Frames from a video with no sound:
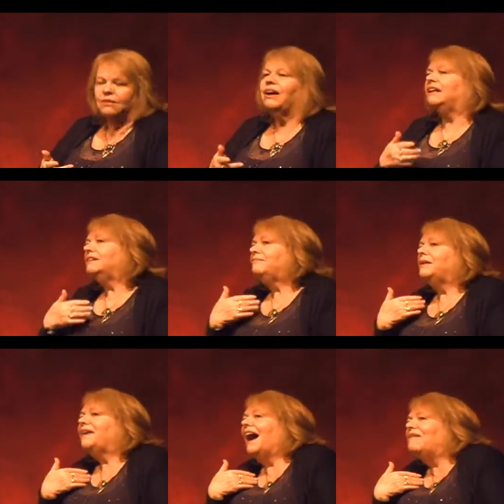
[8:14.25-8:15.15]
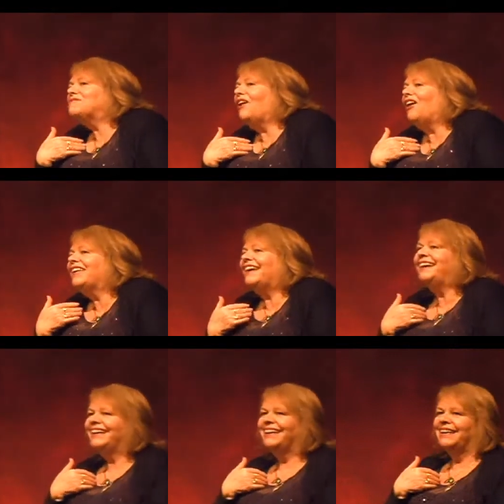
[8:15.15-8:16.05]
Well, maybe I'm talking,
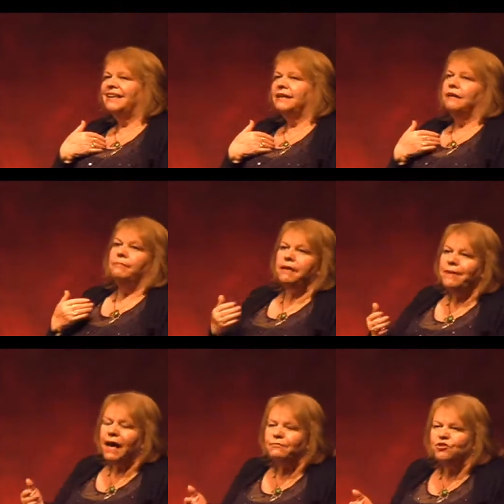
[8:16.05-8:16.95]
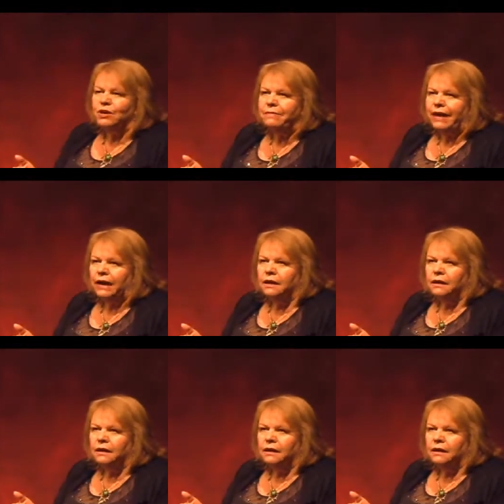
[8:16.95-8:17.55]
maybe I'm dreaming.